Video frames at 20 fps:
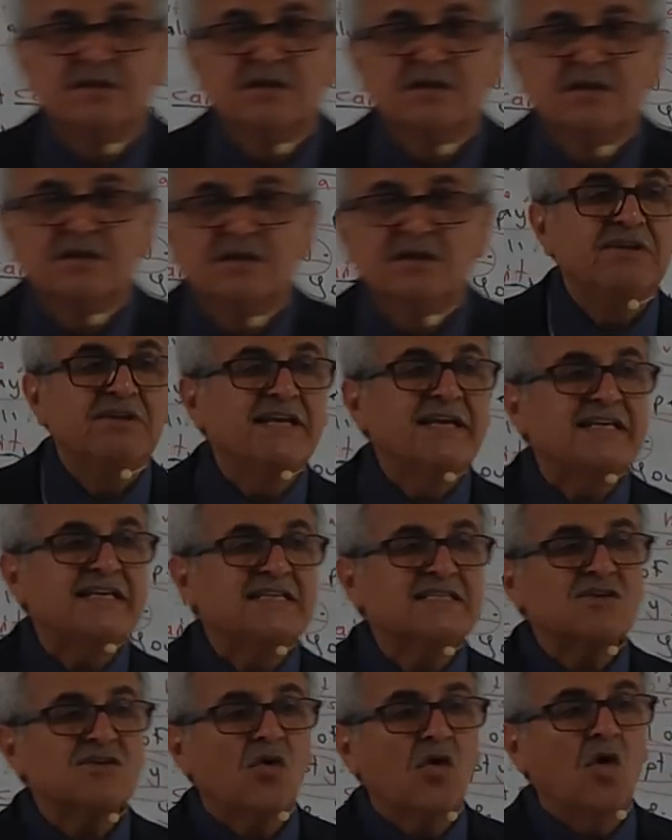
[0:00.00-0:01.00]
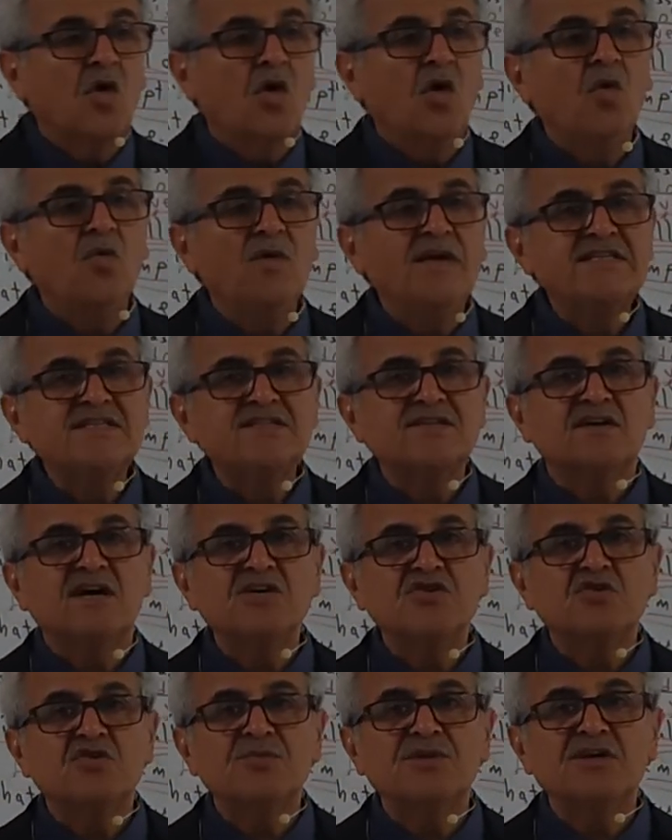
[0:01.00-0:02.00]
please always try
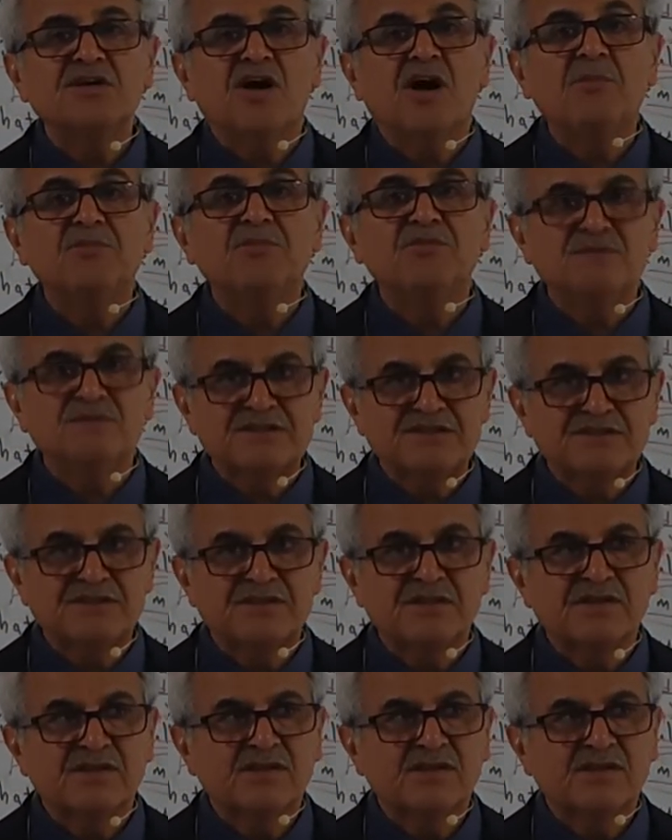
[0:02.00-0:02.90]
to be optimistic.